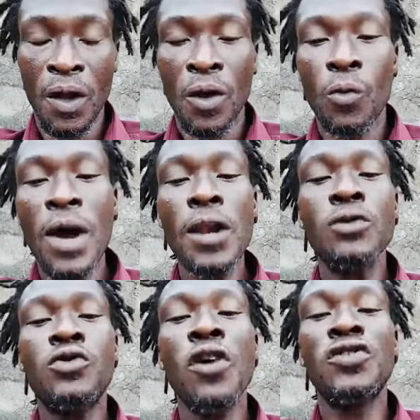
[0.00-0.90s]
Well,
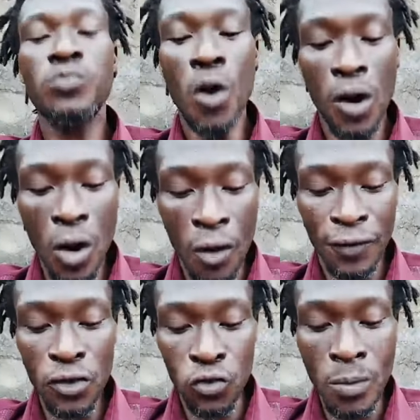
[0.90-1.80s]
let's talk small of
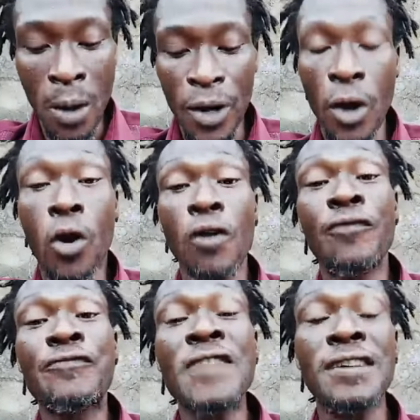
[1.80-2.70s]
this woman, what they call
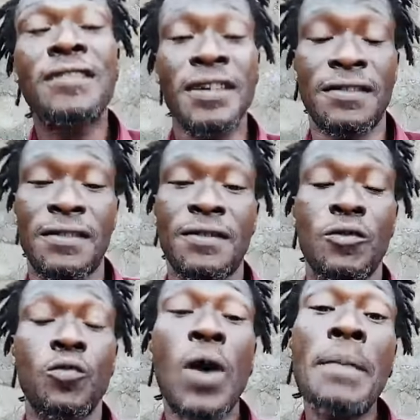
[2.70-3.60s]
Frances.
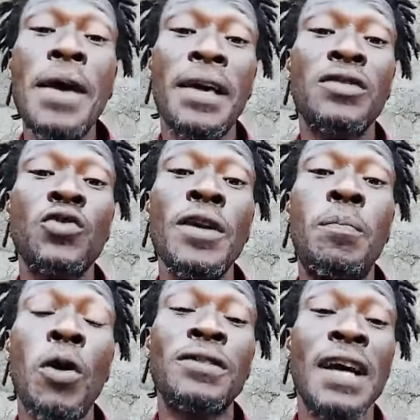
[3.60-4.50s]
Why make it so
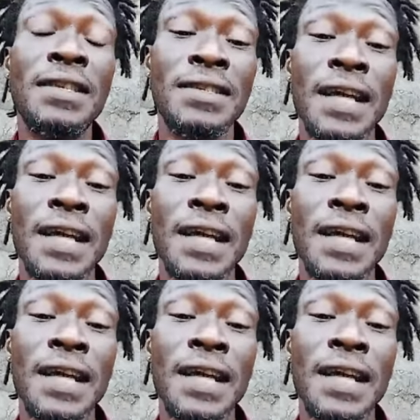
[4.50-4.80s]
important, and I